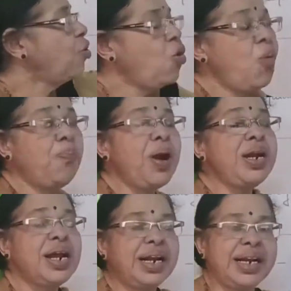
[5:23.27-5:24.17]

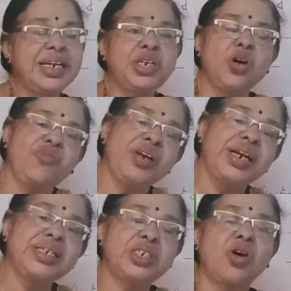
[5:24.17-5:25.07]
coupon rate of
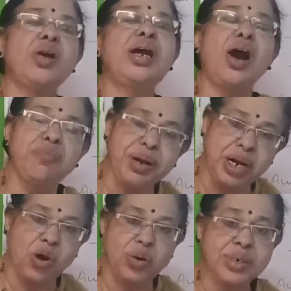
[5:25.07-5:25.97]
interest on
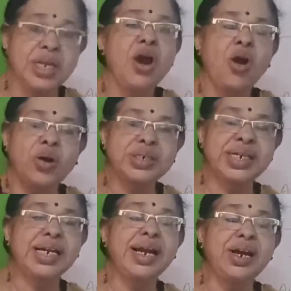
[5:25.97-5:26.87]
government loans or
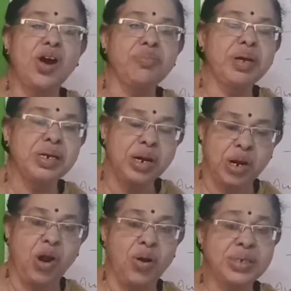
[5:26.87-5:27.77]
central government
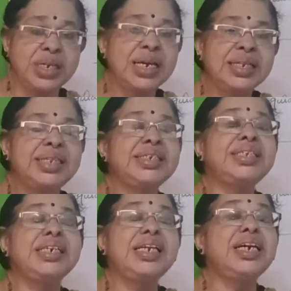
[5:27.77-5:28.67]
loans. This
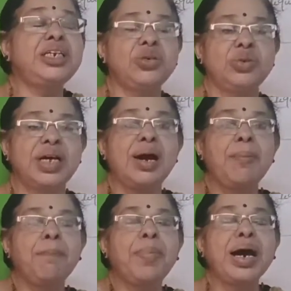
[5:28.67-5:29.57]
is near to the
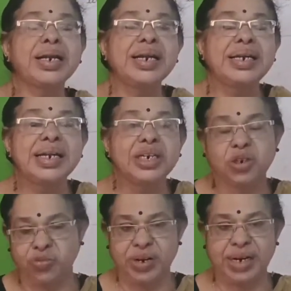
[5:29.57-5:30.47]
market rate
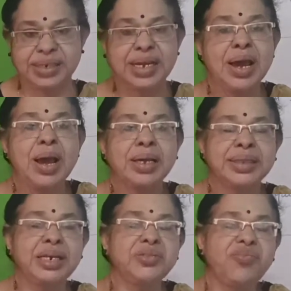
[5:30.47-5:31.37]
of interest.
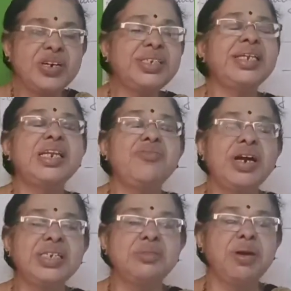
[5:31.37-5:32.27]
That firstly,
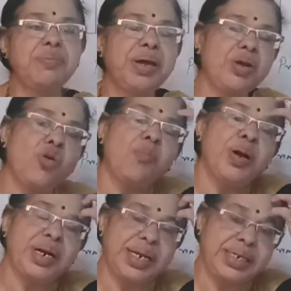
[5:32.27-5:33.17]
what is meant by
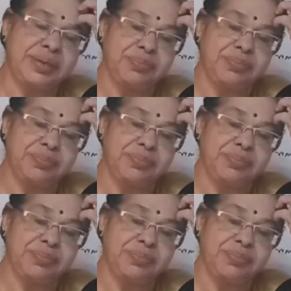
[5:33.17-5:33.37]
coupon rate?